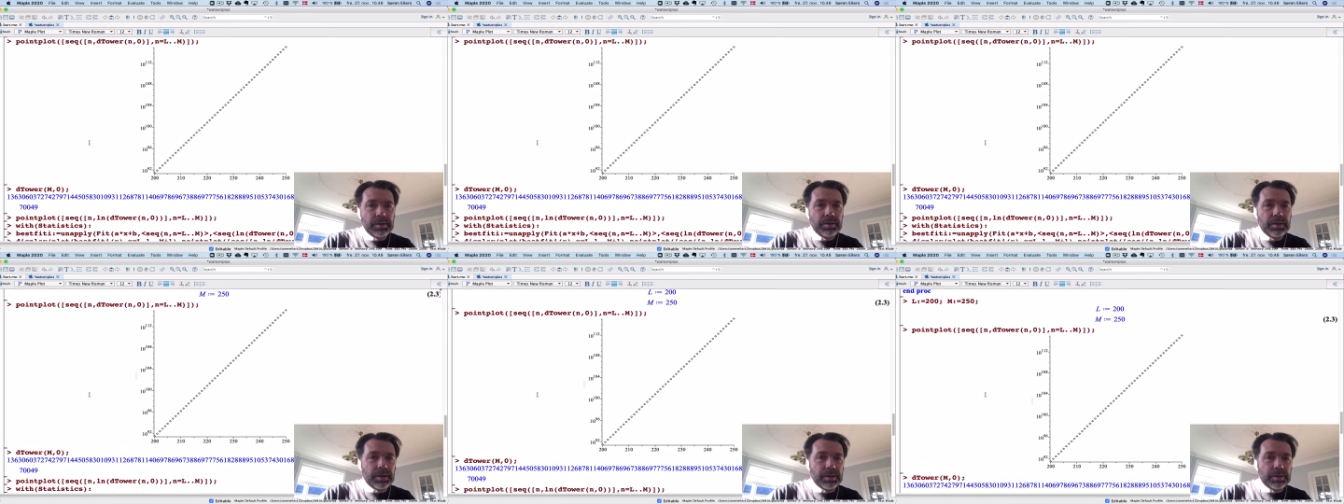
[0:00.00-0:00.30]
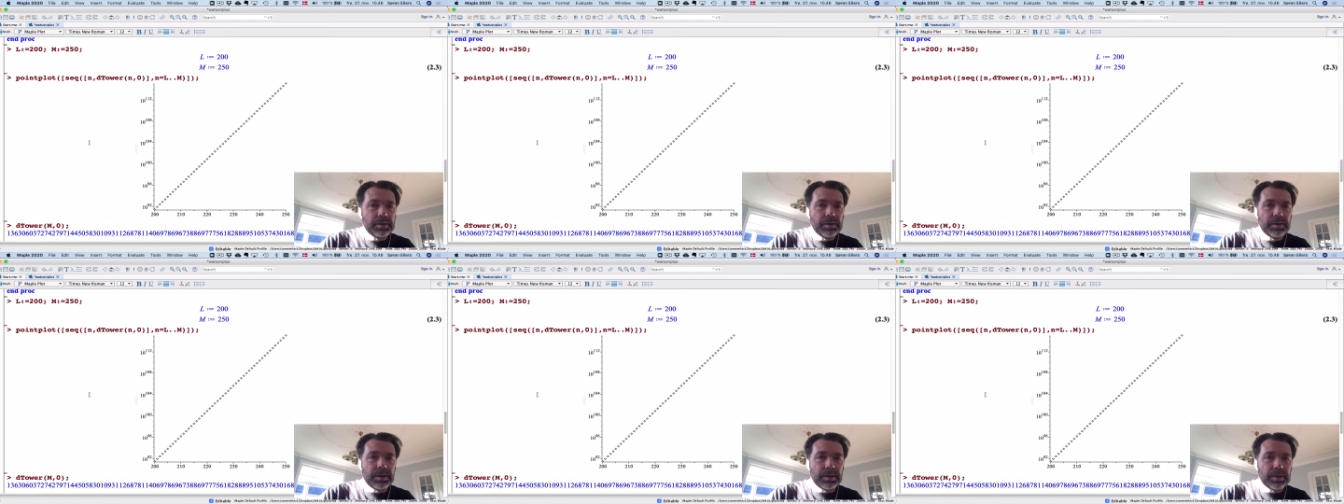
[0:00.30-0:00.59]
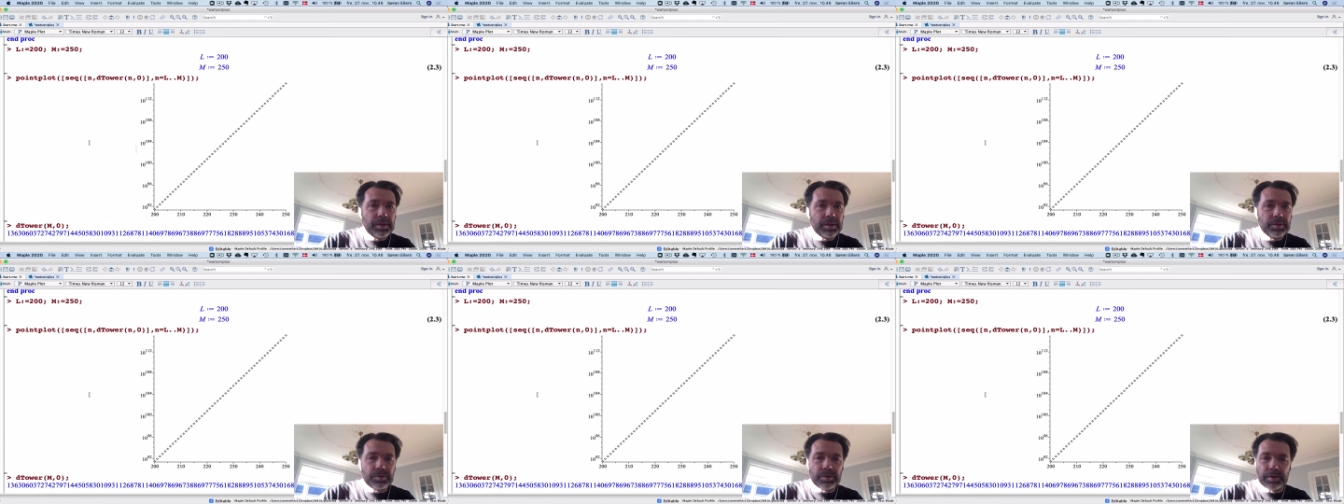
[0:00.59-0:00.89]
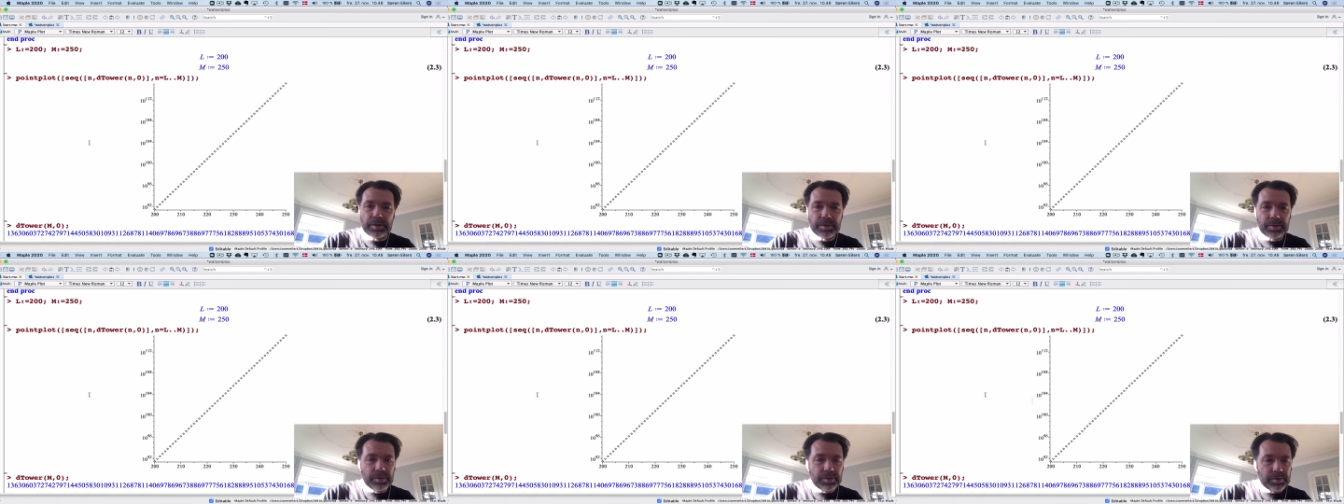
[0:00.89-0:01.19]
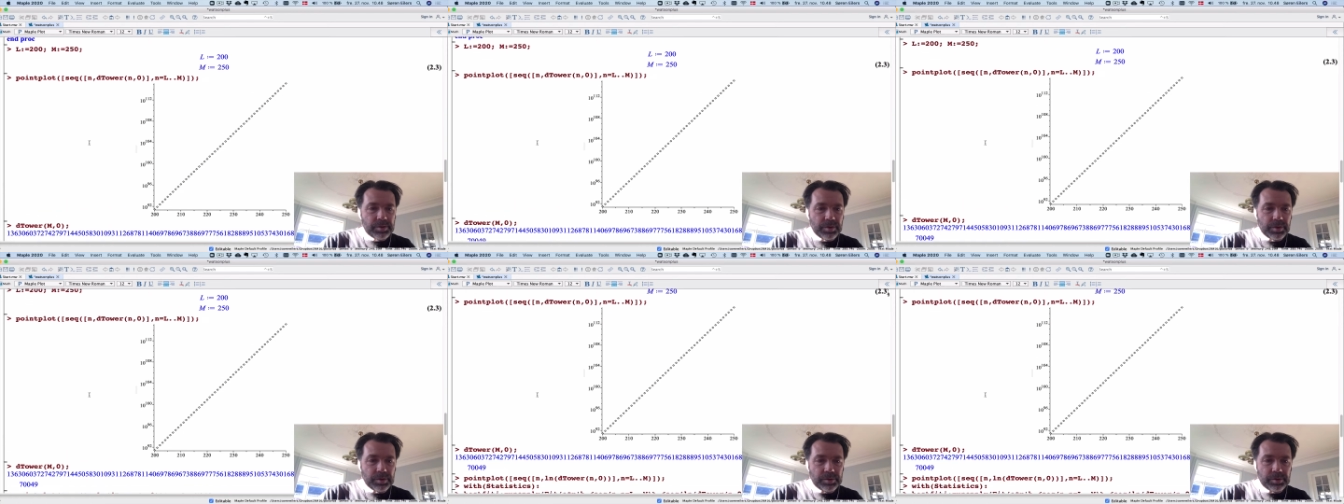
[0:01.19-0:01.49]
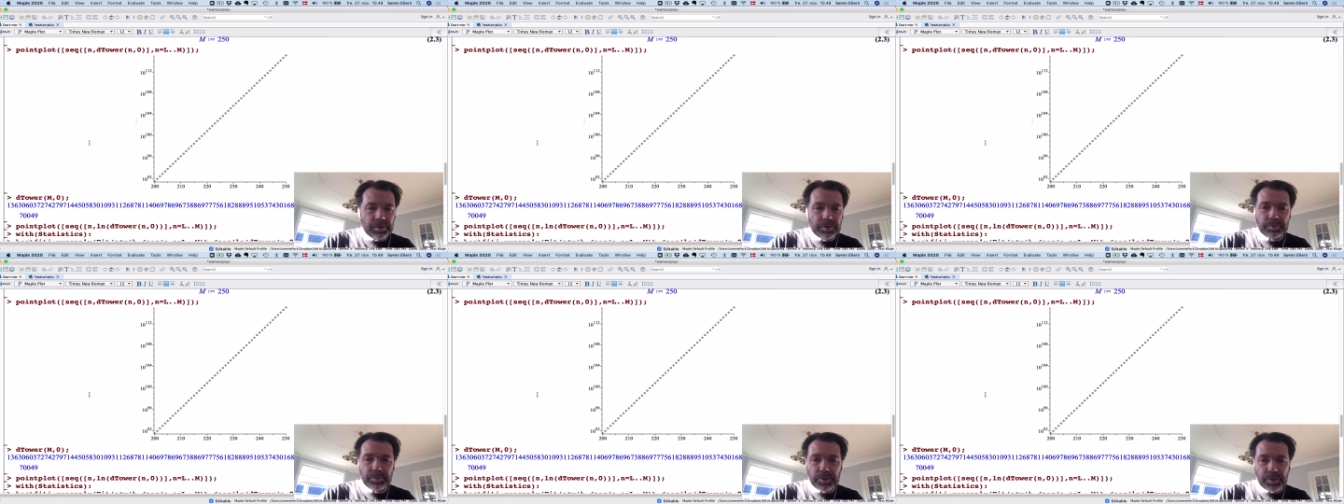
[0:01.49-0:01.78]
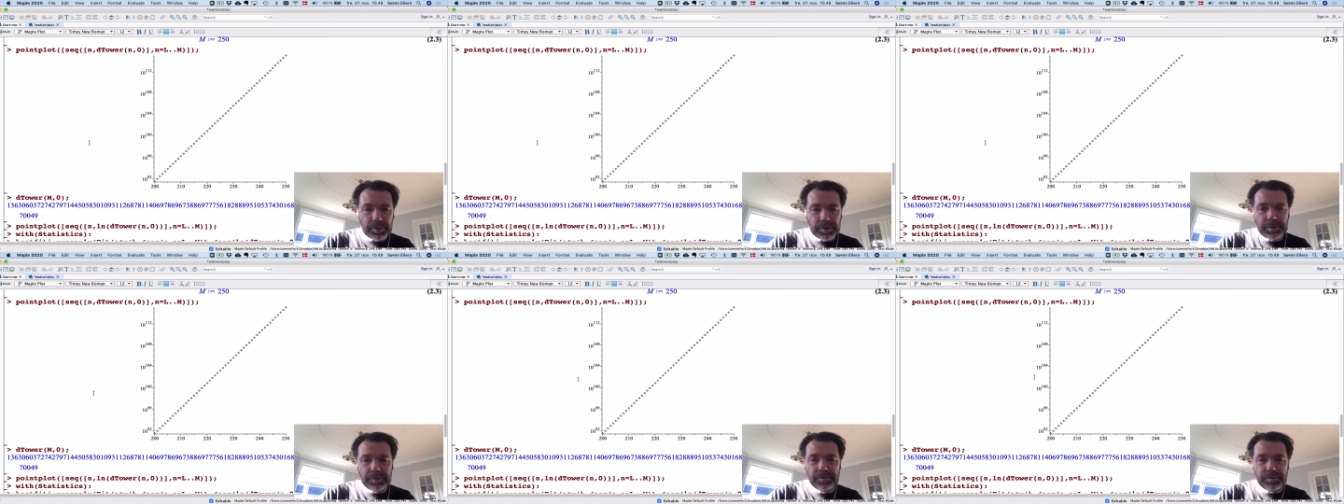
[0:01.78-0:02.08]
that actually is not going to
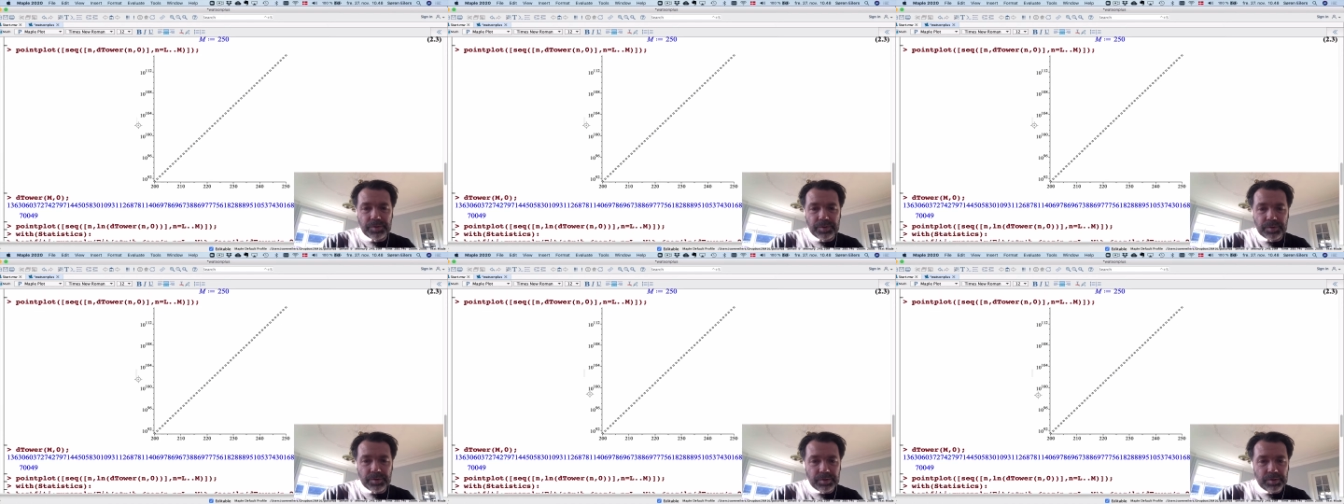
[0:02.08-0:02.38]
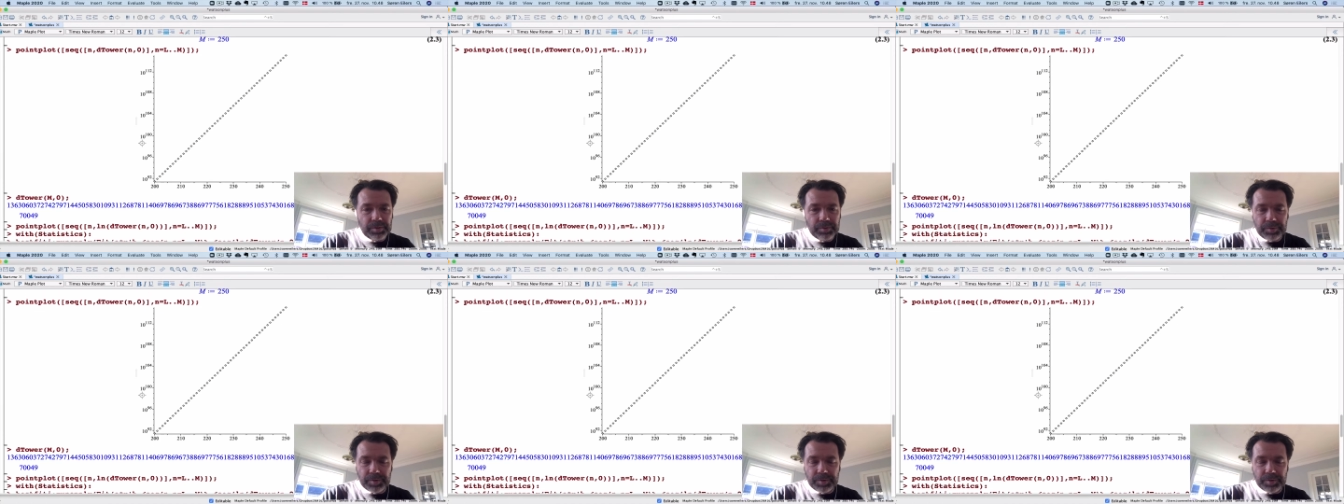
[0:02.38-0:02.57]
work for,